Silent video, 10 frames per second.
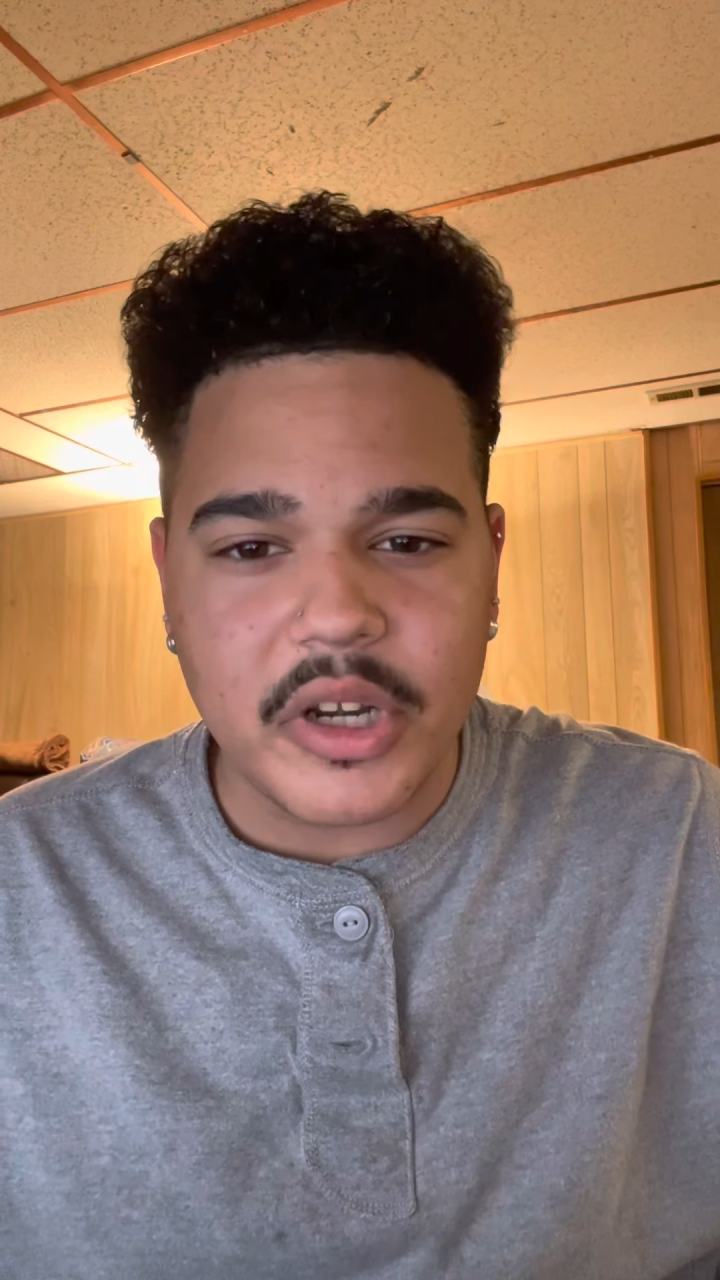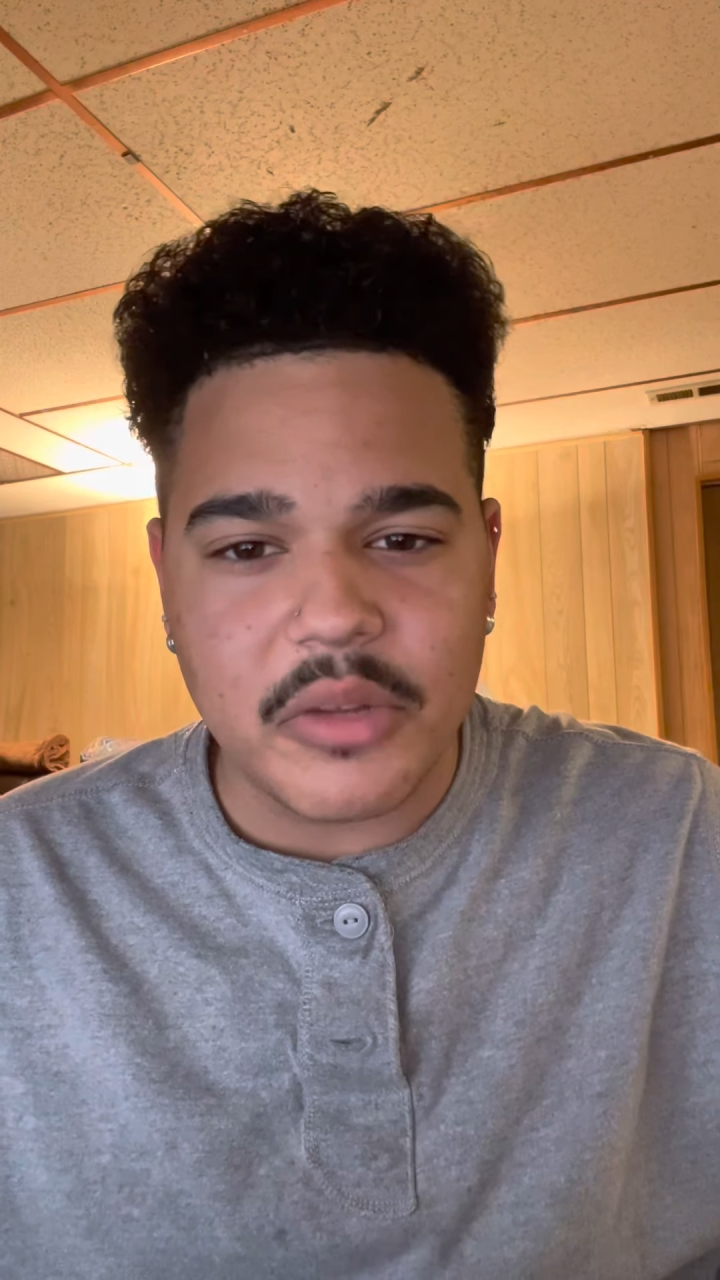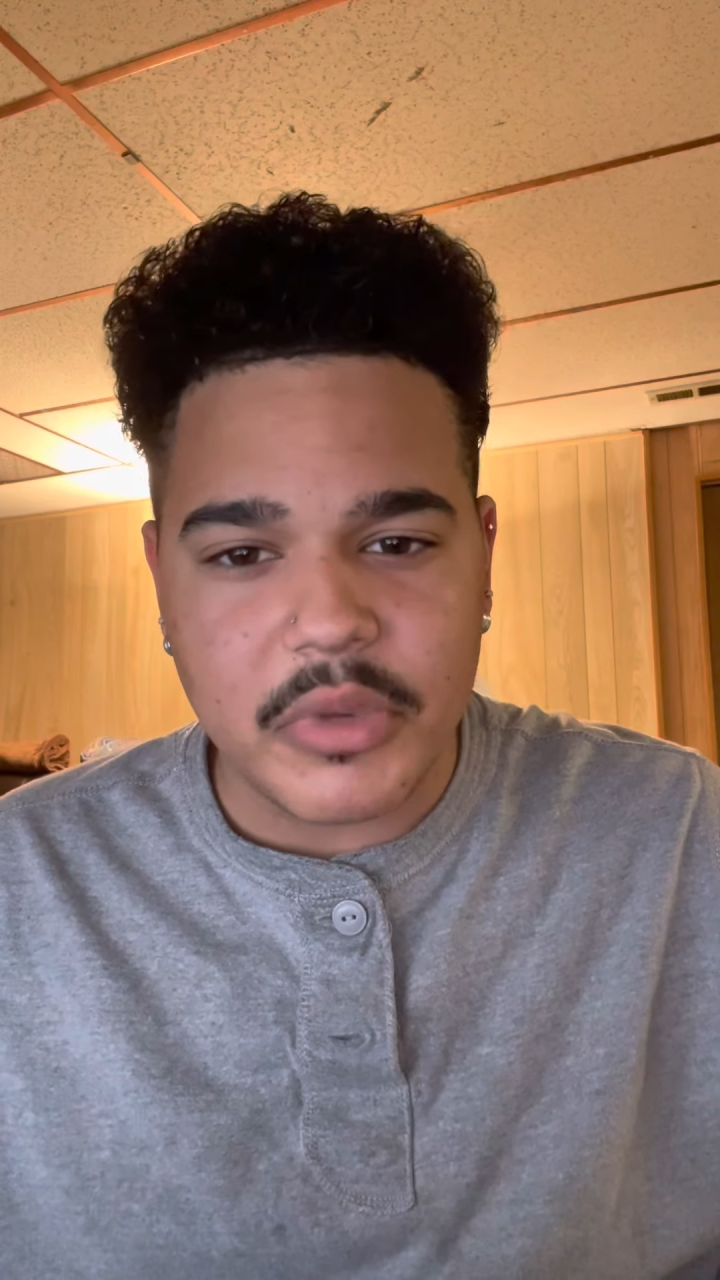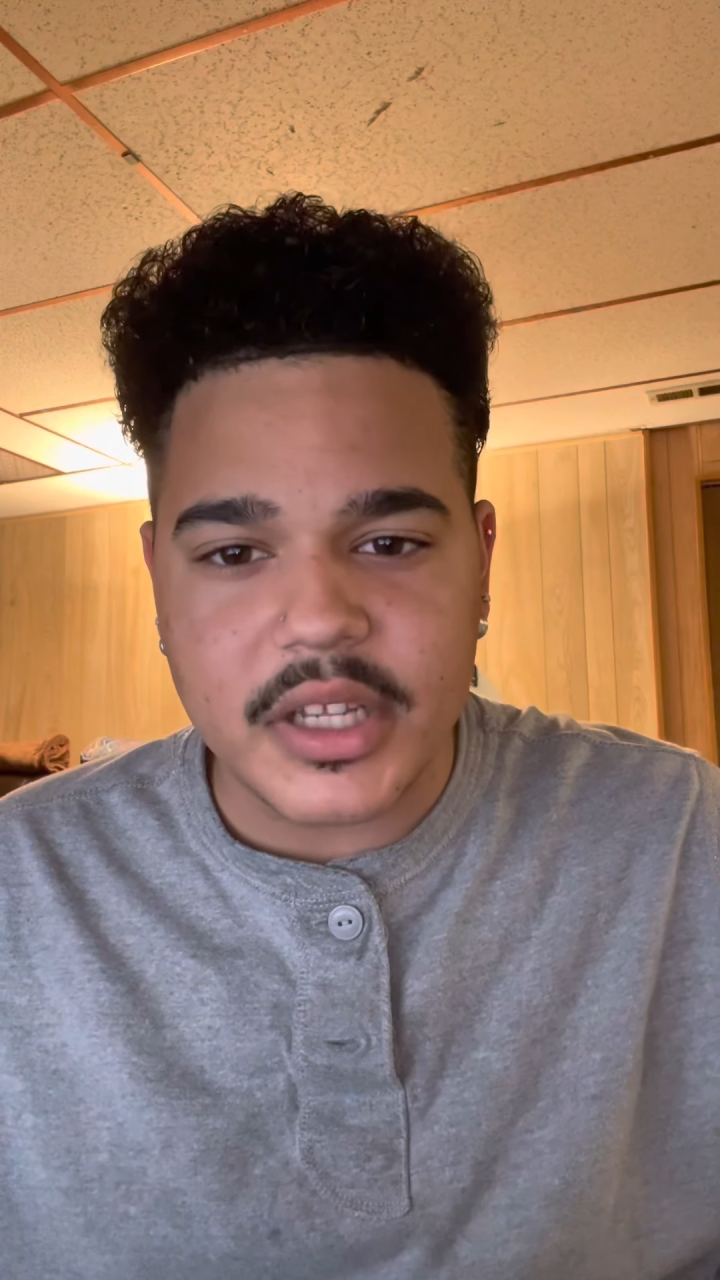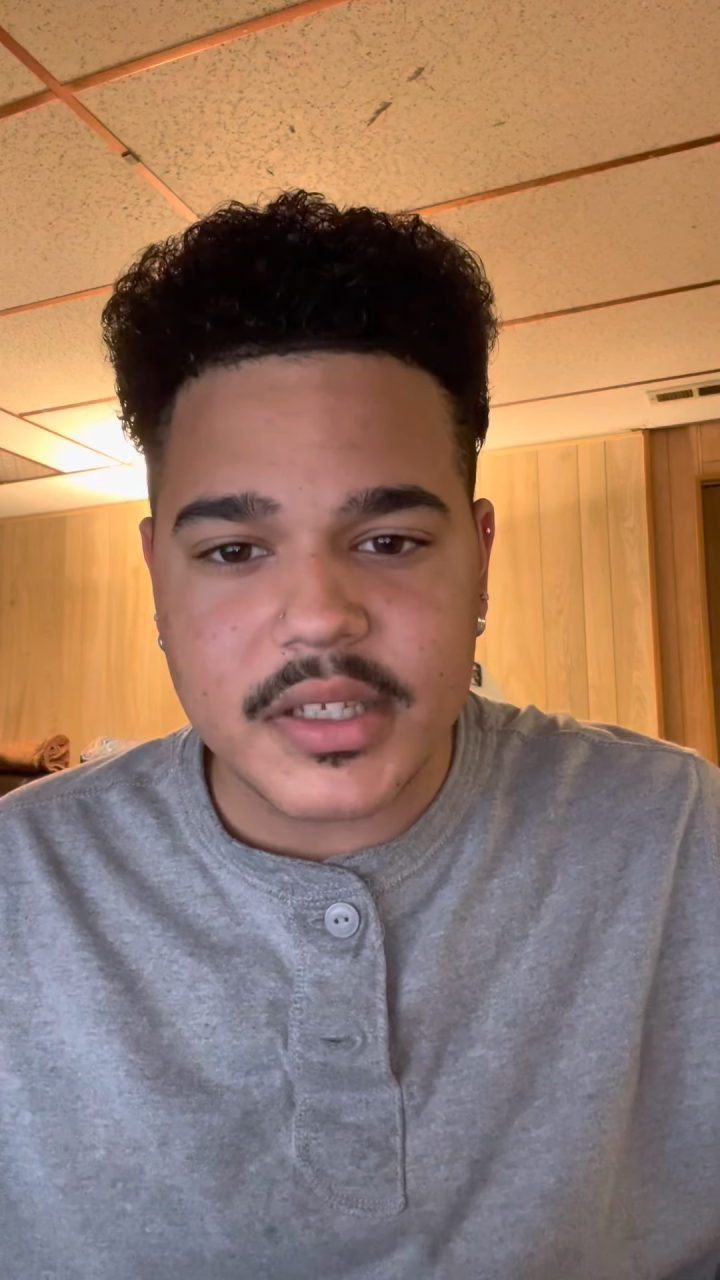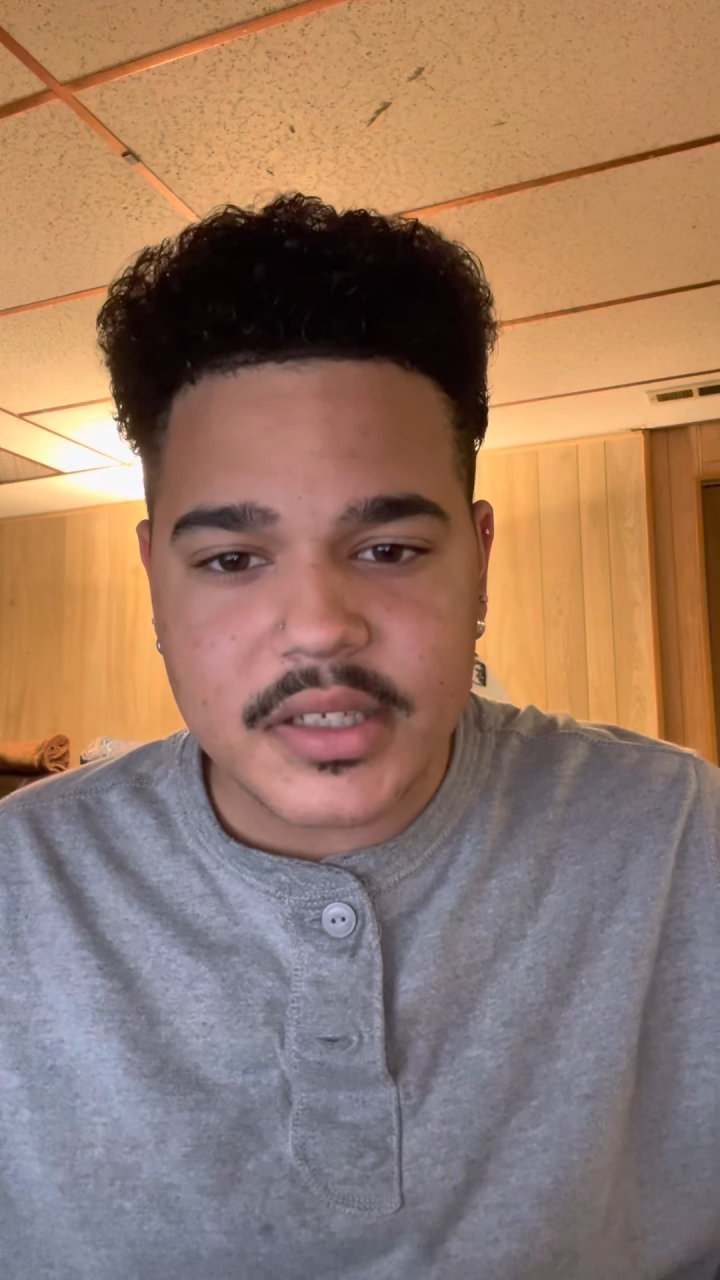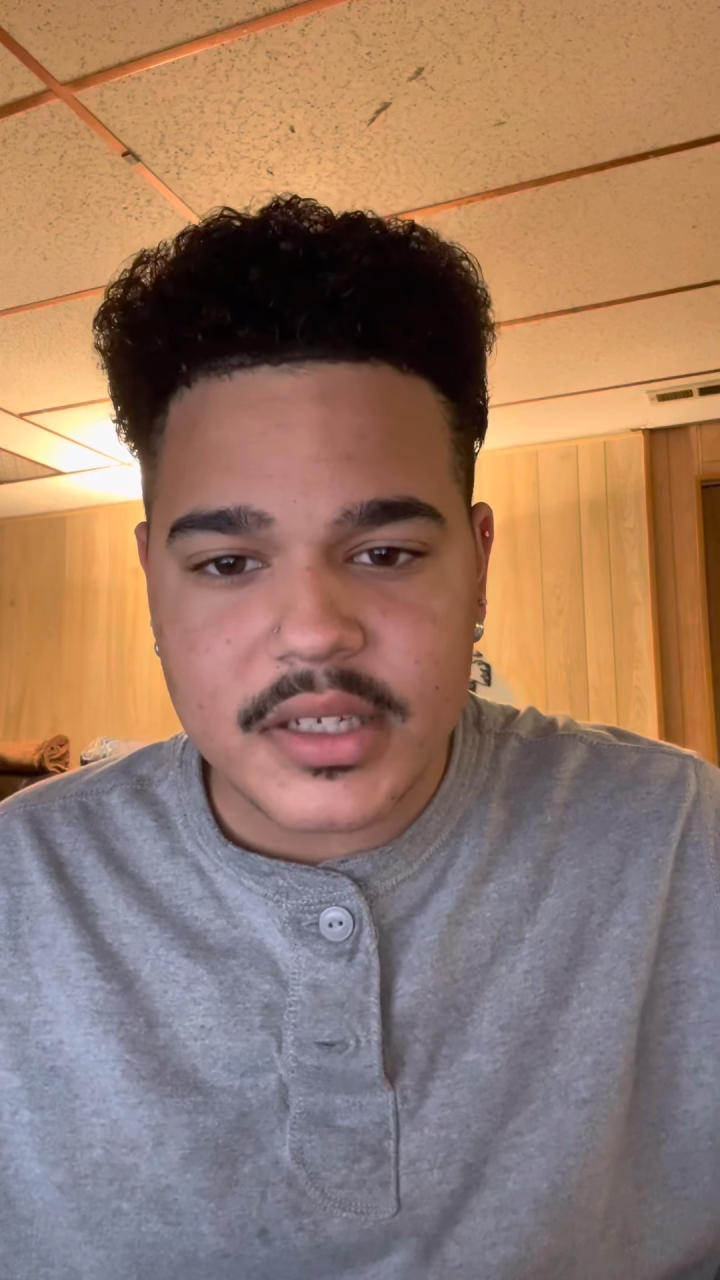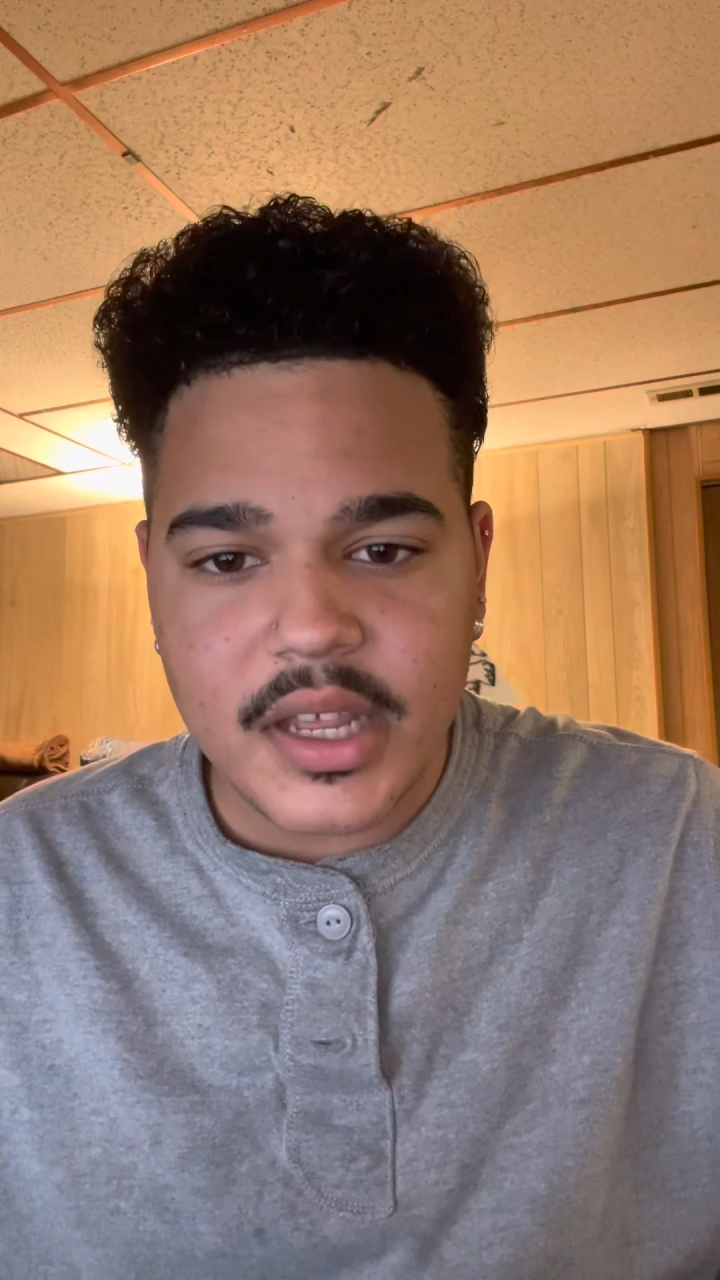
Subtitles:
minutes,